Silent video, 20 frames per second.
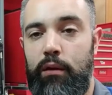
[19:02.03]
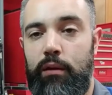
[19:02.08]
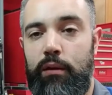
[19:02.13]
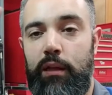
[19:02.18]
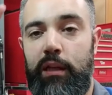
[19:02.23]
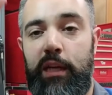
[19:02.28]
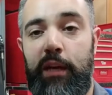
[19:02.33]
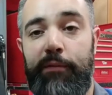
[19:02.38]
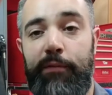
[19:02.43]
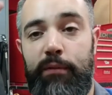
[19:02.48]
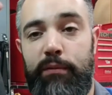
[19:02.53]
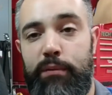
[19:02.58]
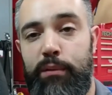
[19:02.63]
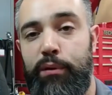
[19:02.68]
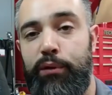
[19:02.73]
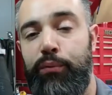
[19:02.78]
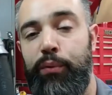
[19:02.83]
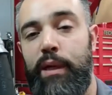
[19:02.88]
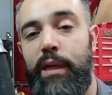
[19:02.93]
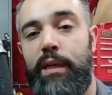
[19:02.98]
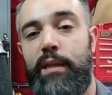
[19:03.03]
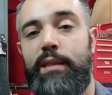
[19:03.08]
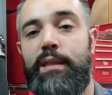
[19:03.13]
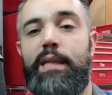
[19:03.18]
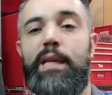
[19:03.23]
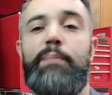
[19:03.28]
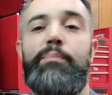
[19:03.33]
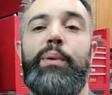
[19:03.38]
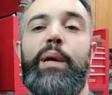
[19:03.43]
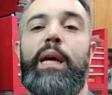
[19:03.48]
The difference between a
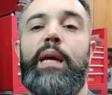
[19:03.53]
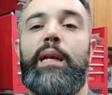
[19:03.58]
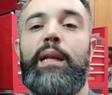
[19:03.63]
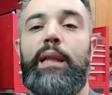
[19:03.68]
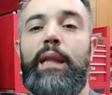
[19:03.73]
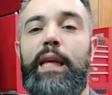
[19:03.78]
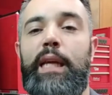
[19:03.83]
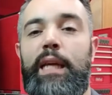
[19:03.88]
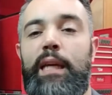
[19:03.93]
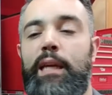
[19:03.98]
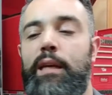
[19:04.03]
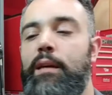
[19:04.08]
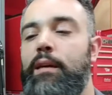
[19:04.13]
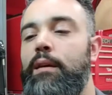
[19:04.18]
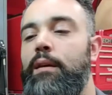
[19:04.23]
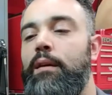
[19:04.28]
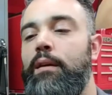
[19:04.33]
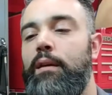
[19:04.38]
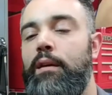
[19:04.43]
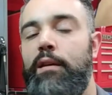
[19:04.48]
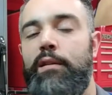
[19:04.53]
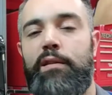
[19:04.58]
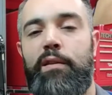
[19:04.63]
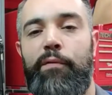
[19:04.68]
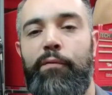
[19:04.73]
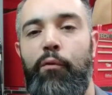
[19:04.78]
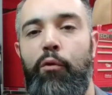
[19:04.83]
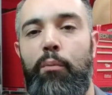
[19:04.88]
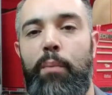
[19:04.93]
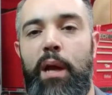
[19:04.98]
seep and a leak is the
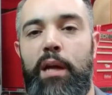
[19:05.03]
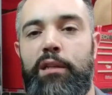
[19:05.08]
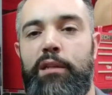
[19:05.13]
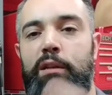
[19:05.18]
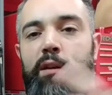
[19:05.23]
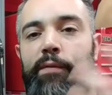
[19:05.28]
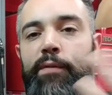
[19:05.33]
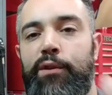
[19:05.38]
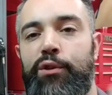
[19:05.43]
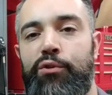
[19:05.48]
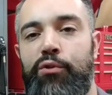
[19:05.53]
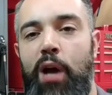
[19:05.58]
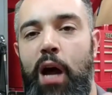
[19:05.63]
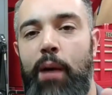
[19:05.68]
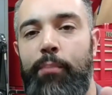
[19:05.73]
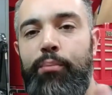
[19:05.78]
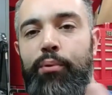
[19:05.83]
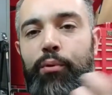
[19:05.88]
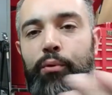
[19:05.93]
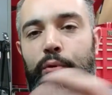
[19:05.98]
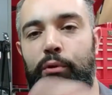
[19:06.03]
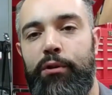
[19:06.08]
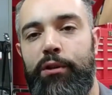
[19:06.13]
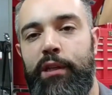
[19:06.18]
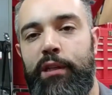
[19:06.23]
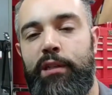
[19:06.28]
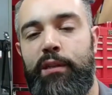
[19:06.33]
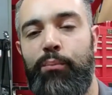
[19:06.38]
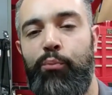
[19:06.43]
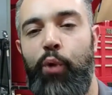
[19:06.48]
formation of a drop or
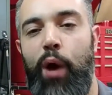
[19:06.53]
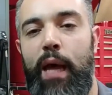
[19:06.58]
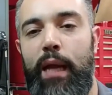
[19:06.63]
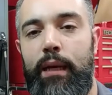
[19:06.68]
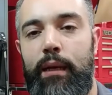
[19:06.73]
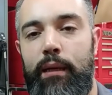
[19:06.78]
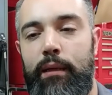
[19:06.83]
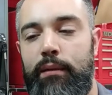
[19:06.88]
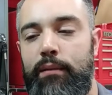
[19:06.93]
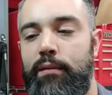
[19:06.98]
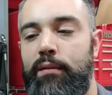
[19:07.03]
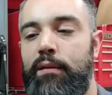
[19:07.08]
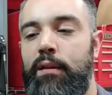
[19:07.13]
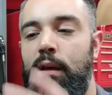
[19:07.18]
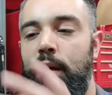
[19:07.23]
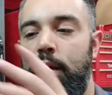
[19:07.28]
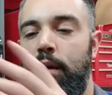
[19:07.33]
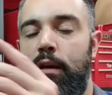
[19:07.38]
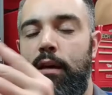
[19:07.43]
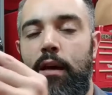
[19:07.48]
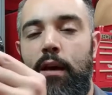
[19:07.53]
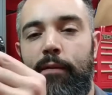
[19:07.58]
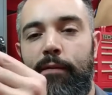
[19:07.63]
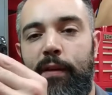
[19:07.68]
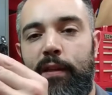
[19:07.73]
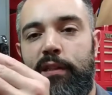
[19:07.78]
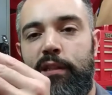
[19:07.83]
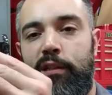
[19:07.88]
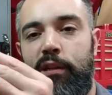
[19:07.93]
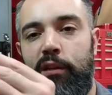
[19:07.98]
just some wetness. If
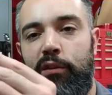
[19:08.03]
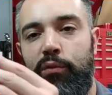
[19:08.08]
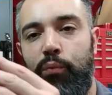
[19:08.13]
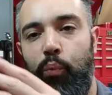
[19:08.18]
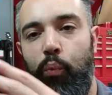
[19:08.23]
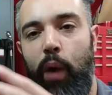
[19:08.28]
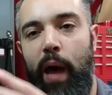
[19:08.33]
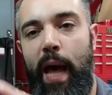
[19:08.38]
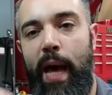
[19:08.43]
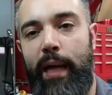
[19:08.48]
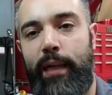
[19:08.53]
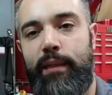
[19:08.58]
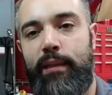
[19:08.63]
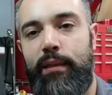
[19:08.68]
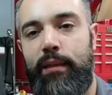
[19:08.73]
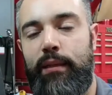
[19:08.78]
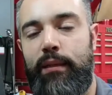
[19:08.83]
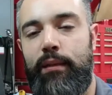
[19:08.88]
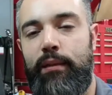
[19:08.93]
it's just wet